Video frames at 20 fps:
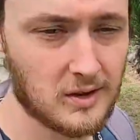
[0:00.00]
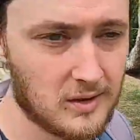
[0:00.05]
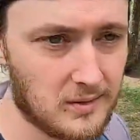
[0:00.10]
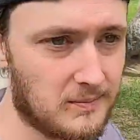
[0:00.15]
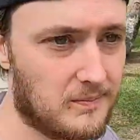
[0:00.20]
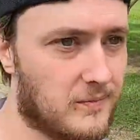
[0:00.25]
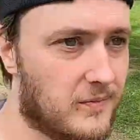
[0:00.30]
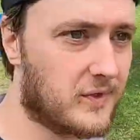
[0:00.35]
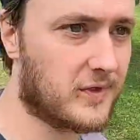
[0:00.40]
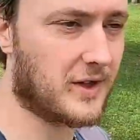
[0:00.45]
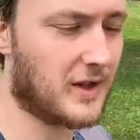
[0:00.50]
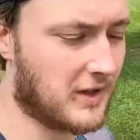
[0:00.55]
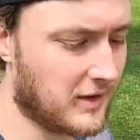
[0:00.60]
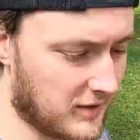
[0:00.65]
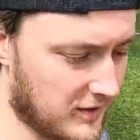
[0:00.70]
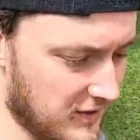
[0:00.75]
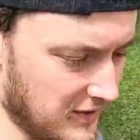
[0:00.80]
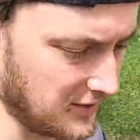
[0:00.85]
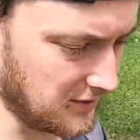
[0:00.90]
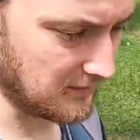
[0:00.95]
It's kind of
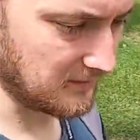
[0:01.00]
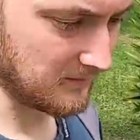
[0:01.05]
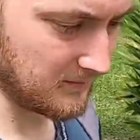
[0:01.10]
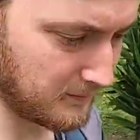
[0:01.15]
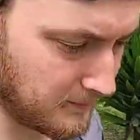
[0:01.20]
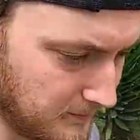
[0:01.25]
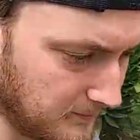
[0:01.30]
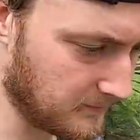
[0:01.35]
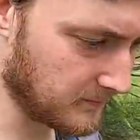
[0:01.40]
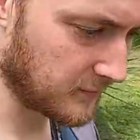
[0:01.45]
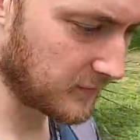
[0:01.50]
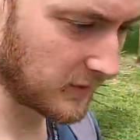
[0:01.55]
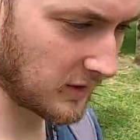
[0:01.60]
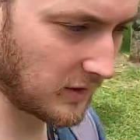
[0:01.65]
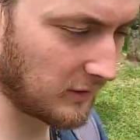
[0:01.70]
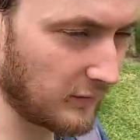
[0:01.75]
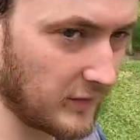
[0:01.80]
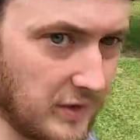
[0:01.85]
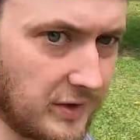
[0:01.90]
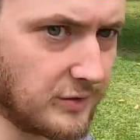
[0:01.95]
neat,
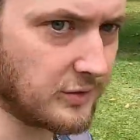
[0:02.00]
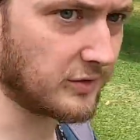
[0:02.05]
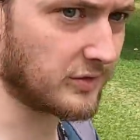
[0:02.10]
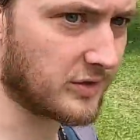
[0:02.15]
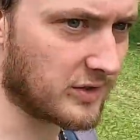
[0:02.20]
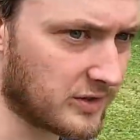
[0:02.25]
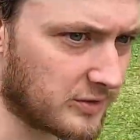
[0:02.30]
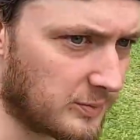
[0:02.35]
kind of an interesting